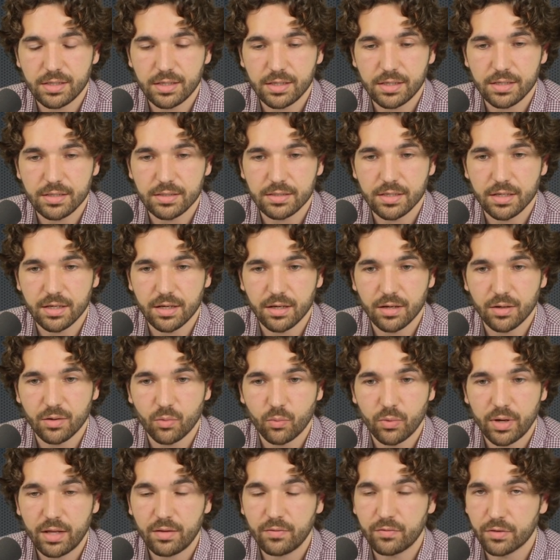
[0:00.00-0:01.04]
is
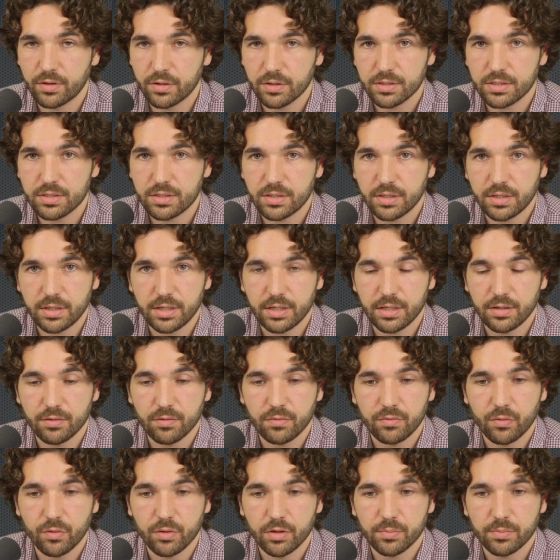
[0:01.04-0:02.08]
well-versed in
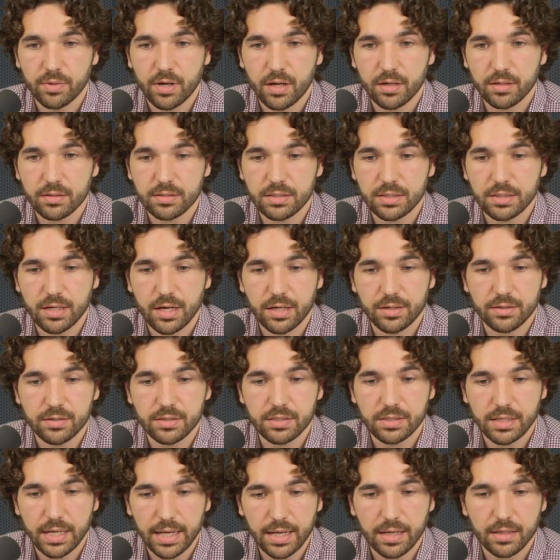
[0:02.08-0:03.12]
foreign policy,
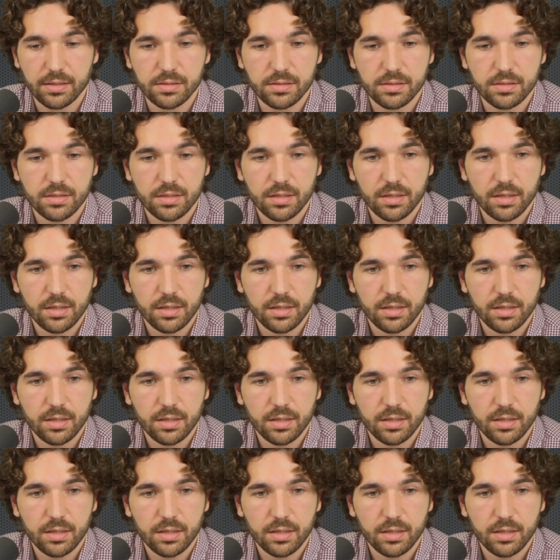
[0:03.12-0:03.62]
understands